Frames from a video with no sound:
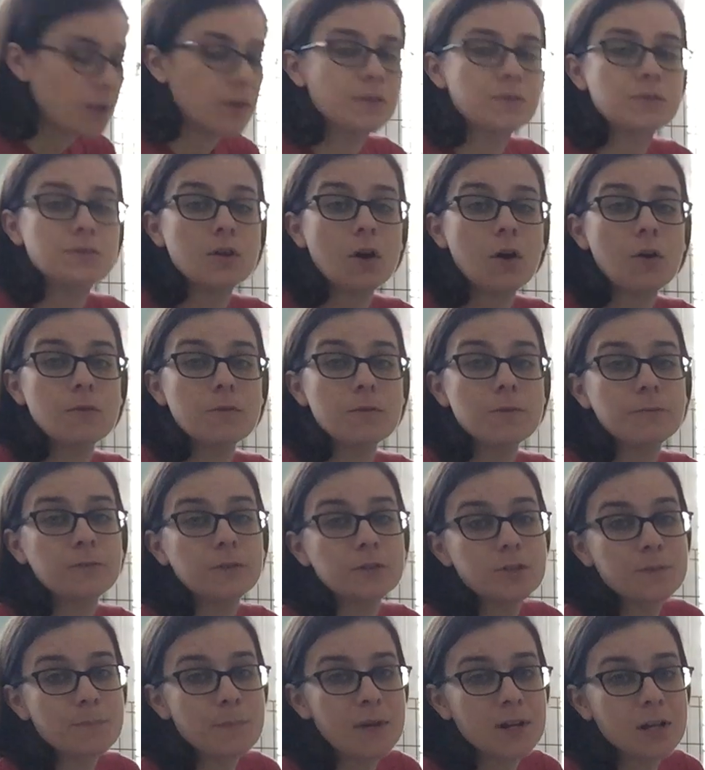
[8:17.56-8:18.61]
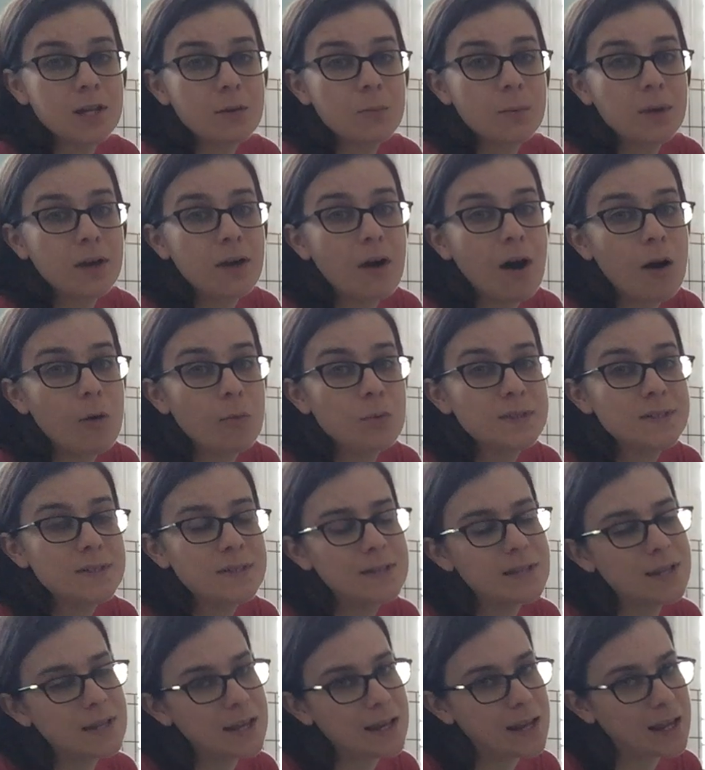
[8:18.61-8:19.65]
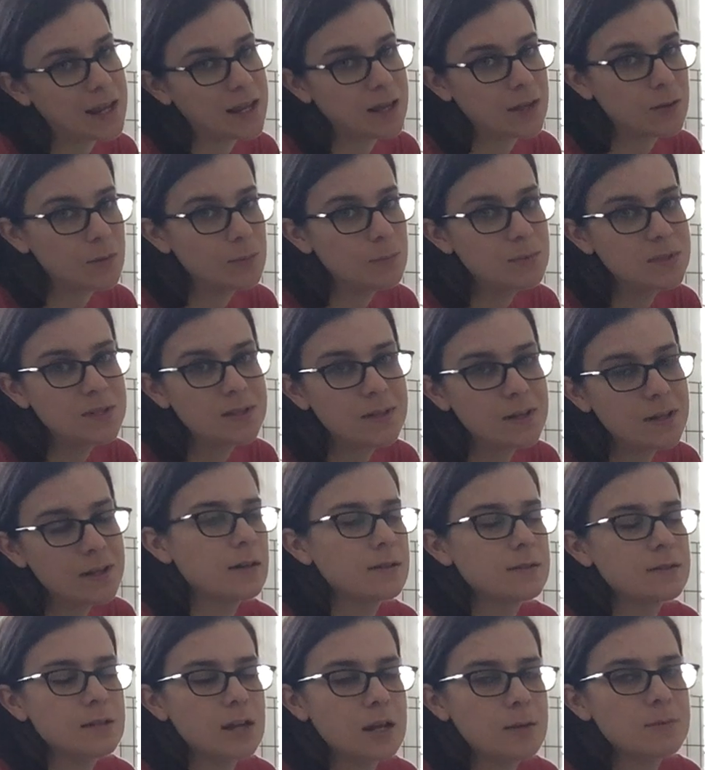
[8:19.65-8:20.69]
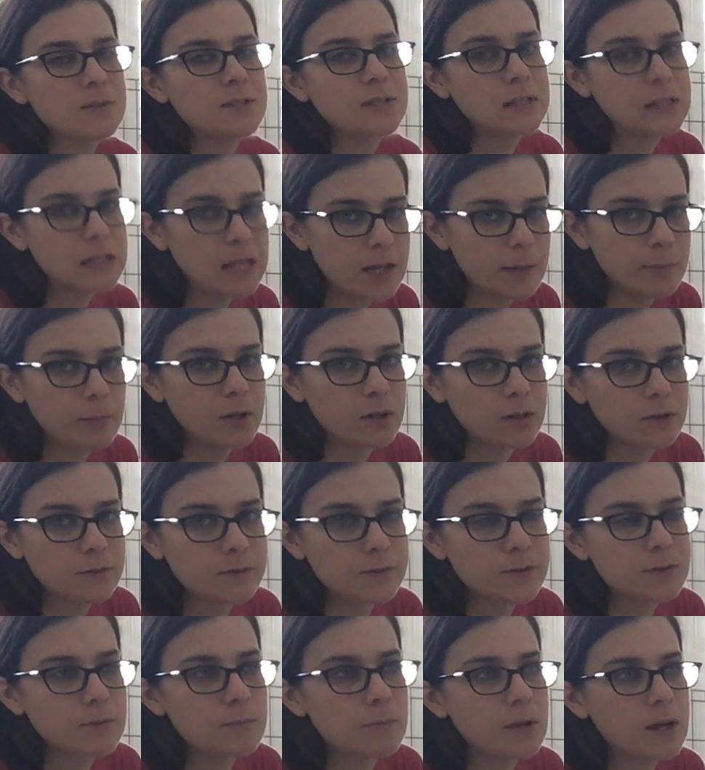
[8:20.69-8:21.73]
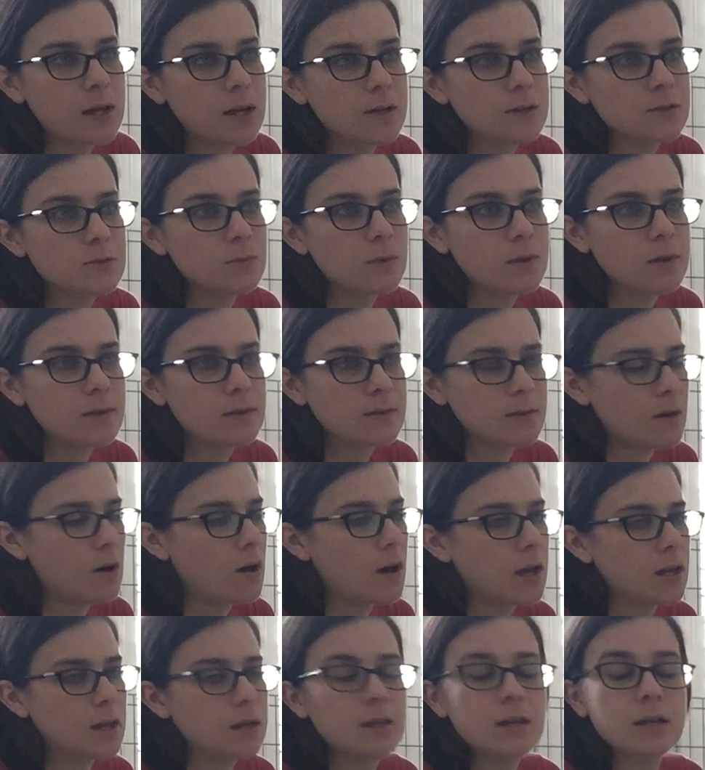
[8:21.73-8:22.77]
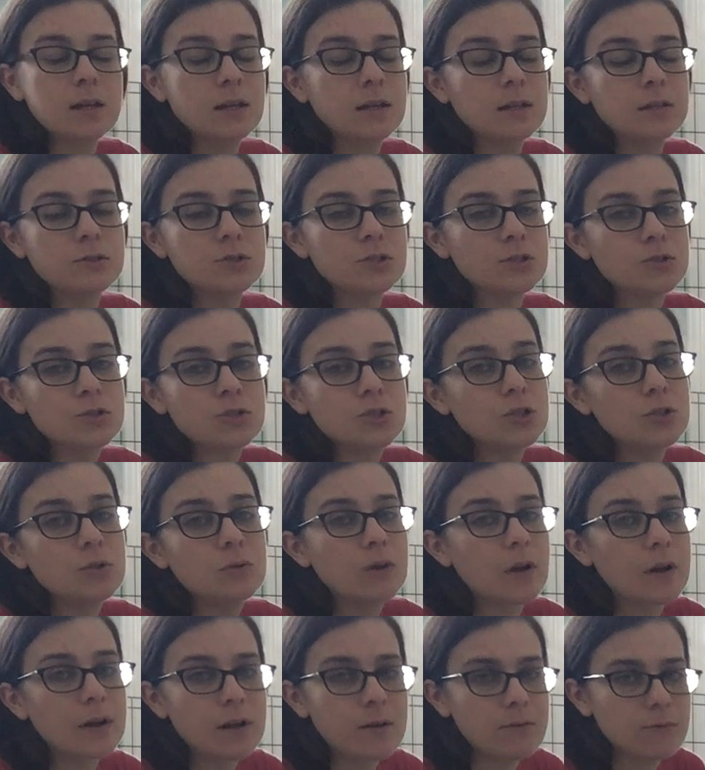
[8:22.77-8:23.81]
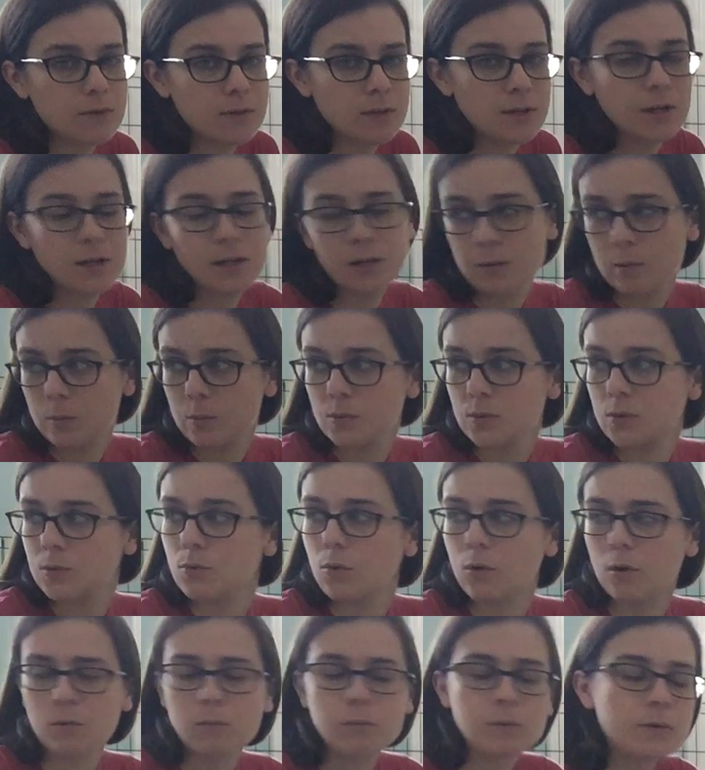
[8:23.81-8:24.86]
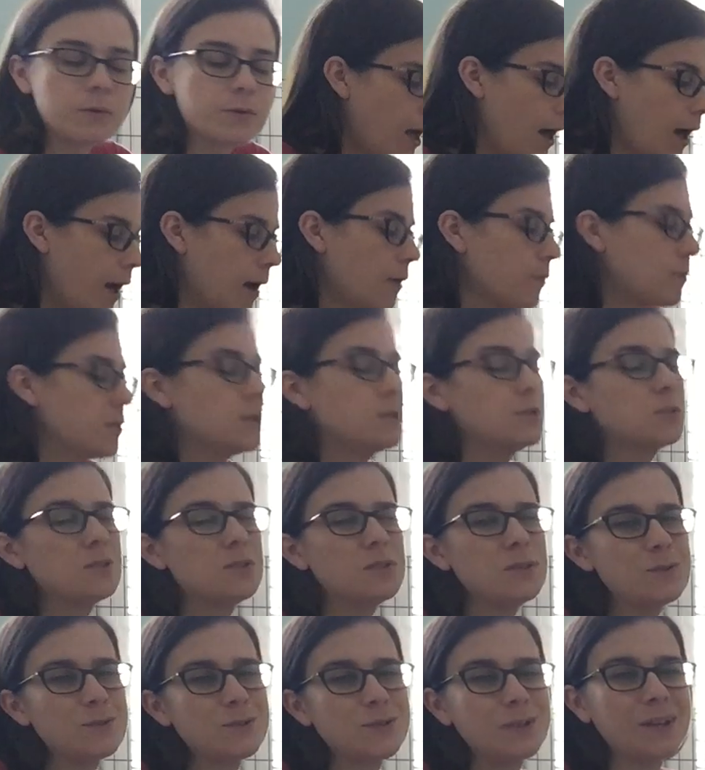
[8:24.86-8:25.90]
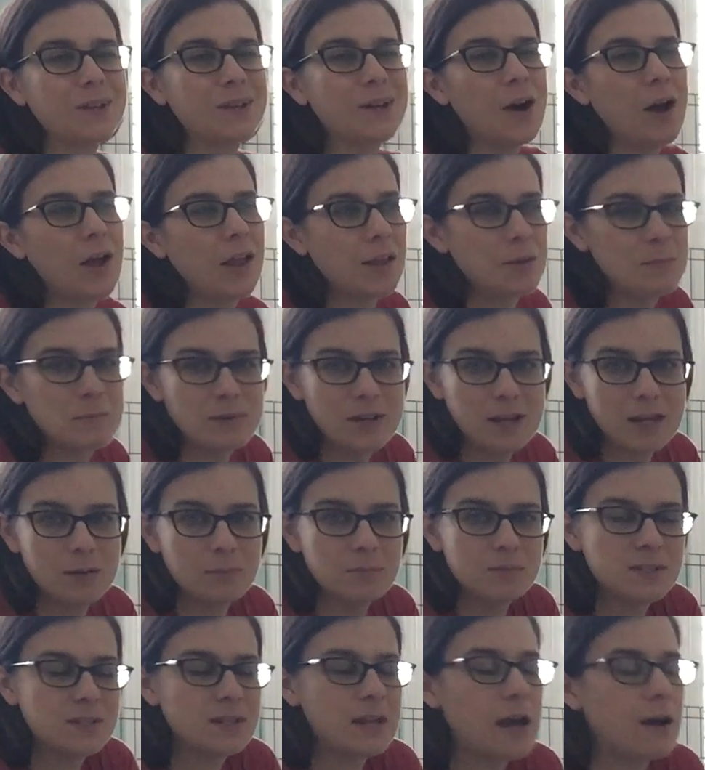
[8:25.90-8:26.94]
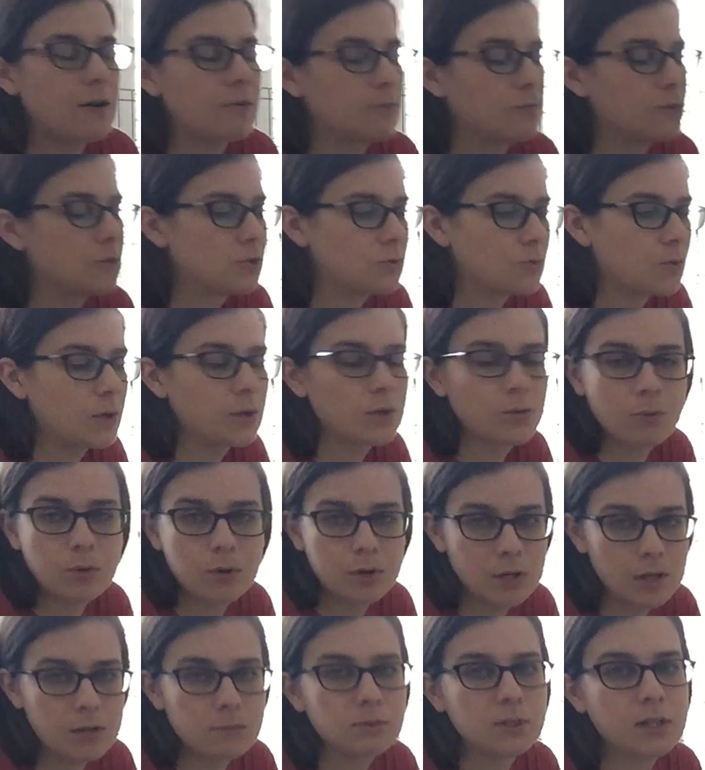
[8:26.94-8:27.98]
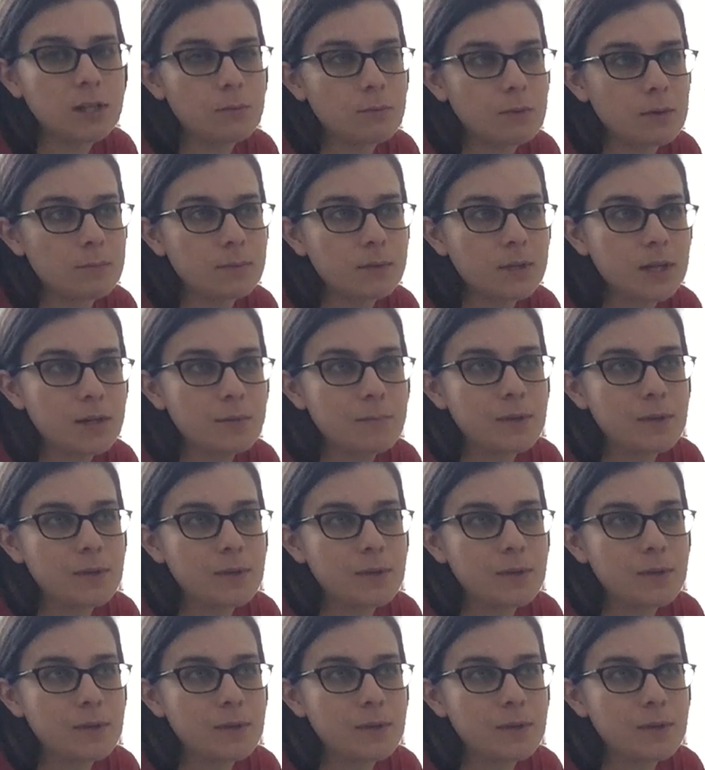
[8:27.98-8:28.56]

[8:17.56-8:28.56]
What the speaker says: So the first bunny we got was Nibs. His name is Nibbles because we thought he just chewed on everything and it was adorable. We usually call him Nibs now for short, or Nibbly Wibbly,